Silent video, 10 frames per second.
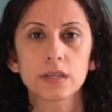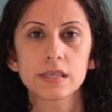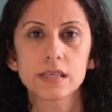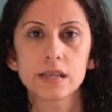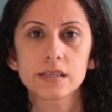They
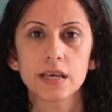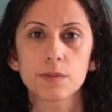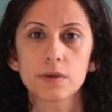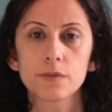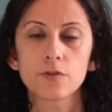said it's going to
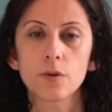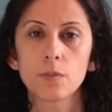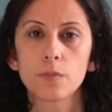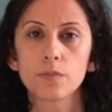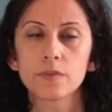be
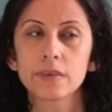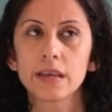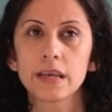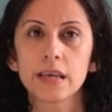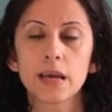from
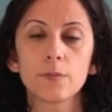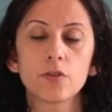10 a.m.